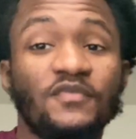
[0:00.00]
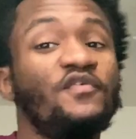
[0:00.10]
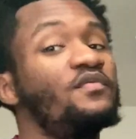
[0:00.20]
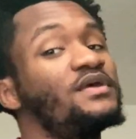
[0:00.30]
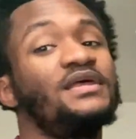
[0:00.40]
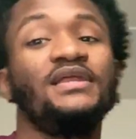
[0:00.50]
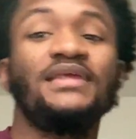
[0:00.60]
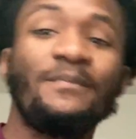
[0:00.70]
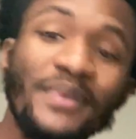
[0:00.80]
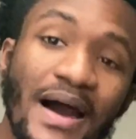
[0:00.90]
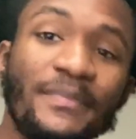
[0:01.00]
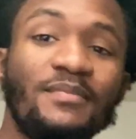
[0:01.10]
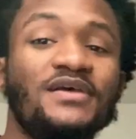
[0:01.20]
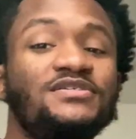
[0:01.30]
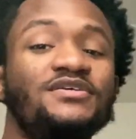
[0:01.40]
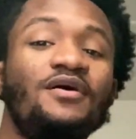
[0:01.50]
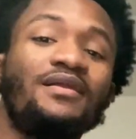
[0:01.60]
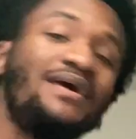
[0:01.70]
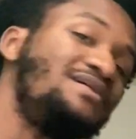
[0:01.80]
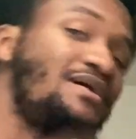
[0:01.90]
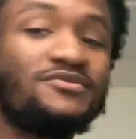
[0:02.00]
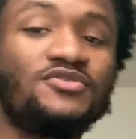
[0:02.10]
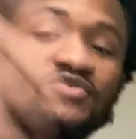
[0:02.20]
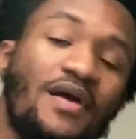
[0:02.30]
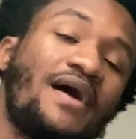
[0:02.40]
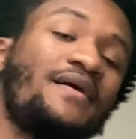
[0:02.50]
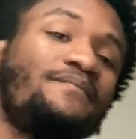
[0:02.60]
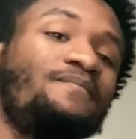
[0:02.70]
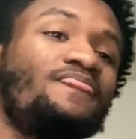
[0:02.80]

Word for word: before we get anything popping, make sure y'all like, comment, subscribe.